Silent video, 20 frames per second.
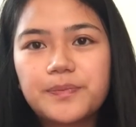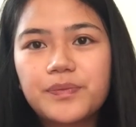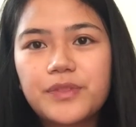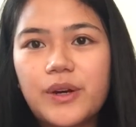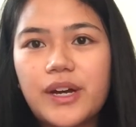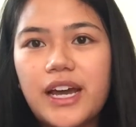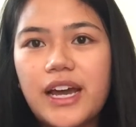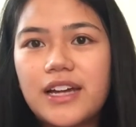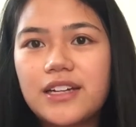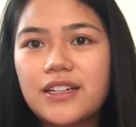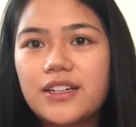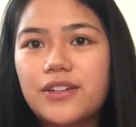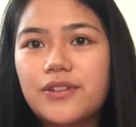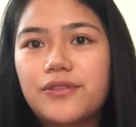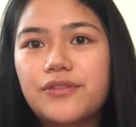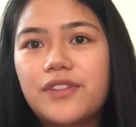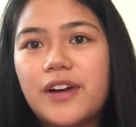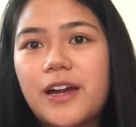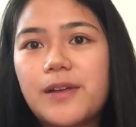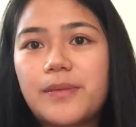I had to
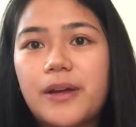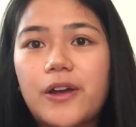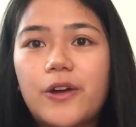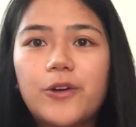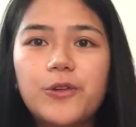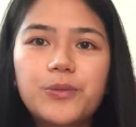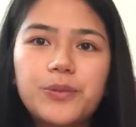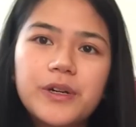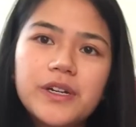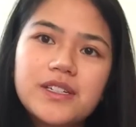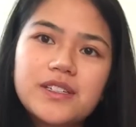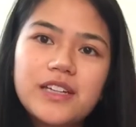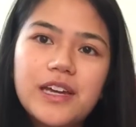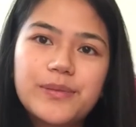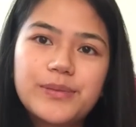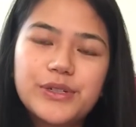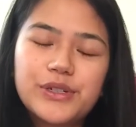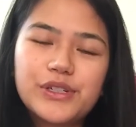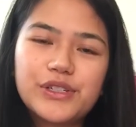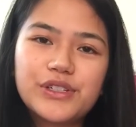find my own
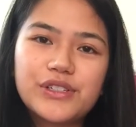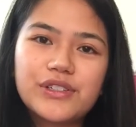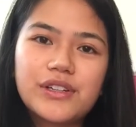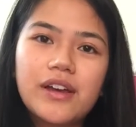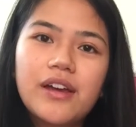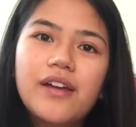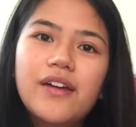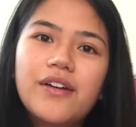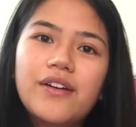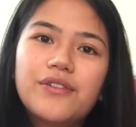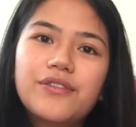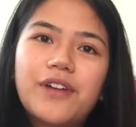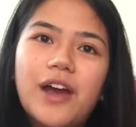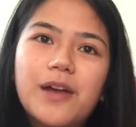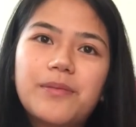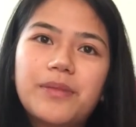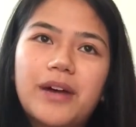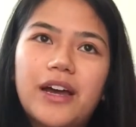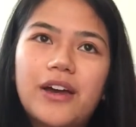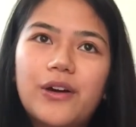preceptors,
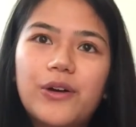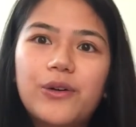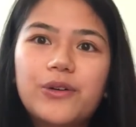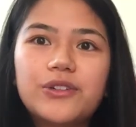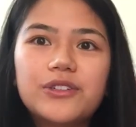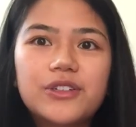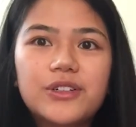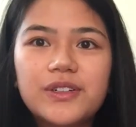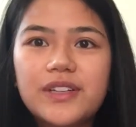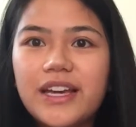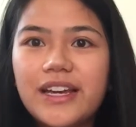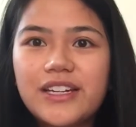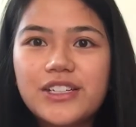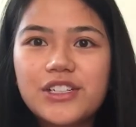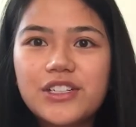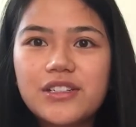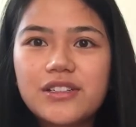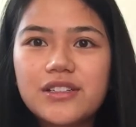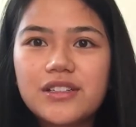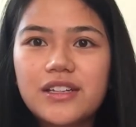find my own
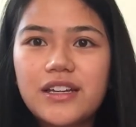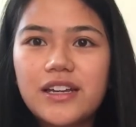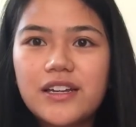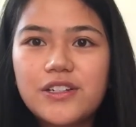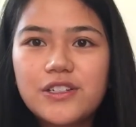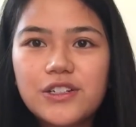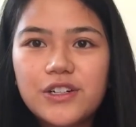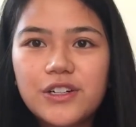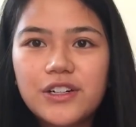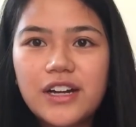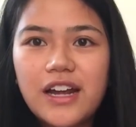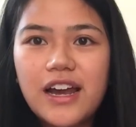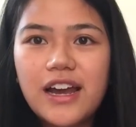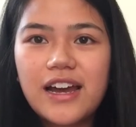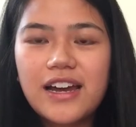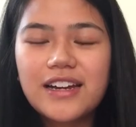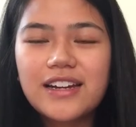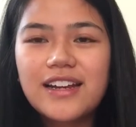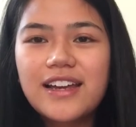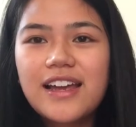locations to intern
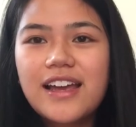at,